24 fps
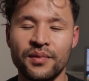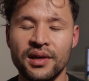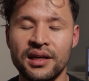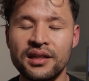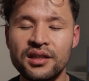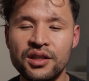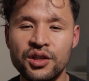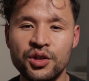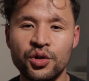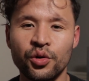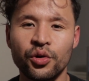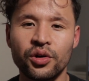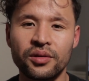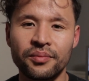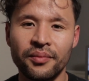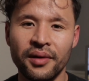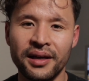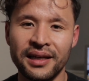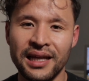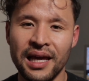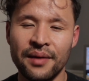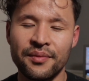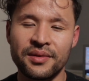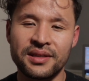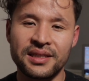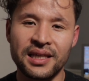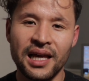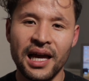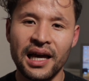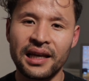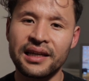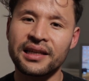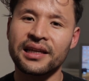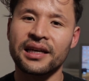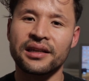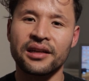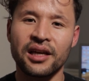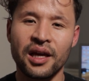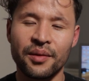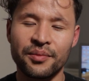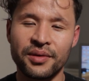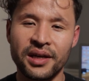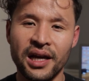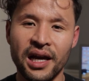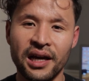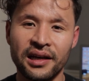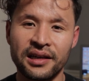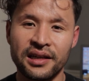In short, my name is Ali and I am
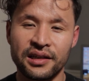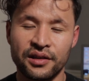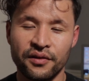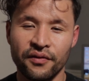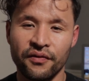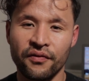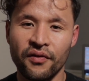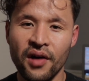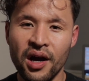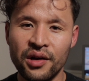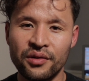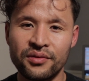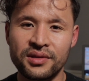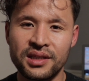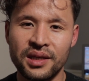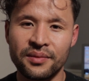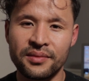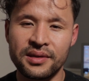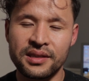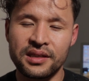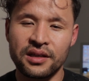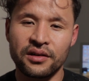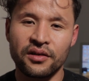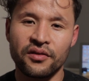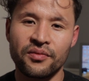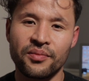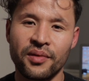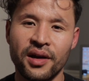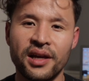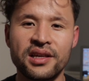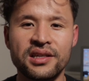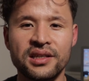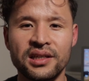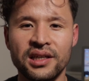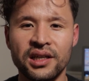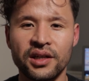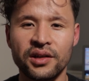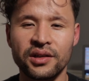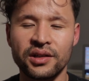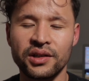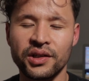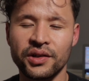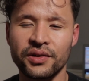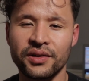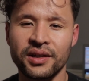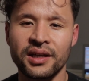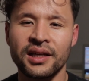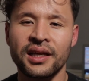currently in the final semester of my engineering
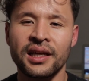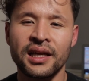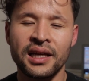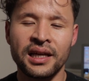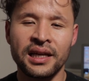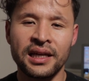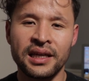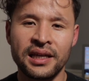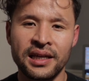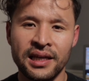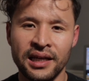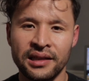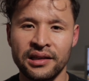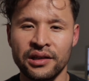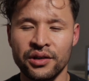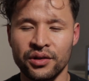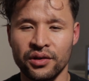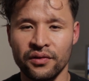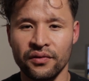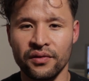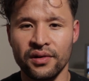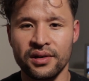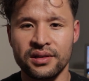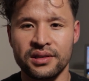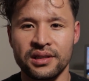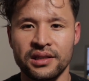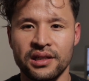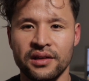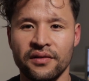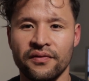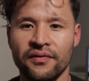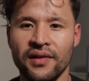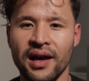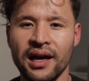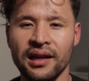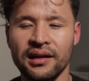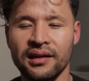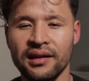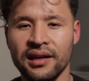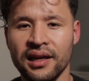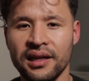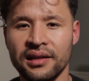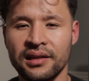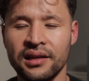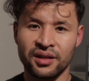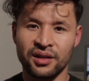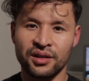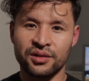degree here at the University of Adelaide.